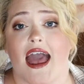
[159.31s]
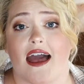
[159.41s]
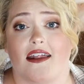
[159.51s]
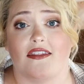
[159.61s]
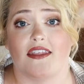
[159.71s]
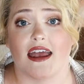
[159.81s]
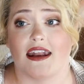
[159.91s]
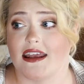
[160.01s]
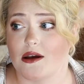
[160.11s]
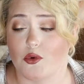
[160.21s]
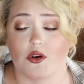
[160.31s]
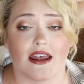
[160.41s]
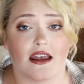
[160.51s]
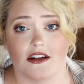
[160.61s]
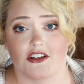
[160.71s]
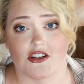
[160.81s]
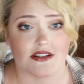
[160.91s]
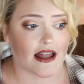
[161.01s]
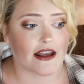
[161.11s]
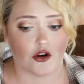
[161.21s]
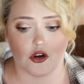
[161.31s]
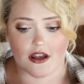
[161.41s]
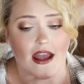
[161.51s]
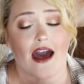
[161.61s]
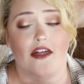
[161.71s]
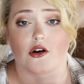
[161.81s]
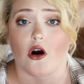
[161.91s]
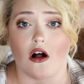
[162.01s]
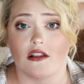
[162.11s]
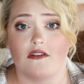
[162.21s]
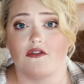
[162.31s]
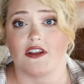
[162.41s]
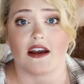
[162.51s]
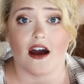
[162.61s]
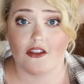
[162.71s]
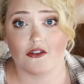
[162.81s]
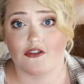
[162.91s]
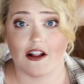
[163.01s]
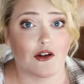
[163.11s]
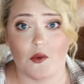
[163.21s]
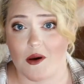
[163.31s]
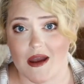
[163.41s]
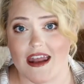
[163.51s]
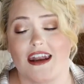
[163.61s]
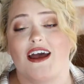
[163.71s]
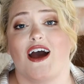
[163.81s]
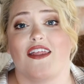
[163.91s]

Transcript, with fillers: and then it will just like gather all of the other fellow women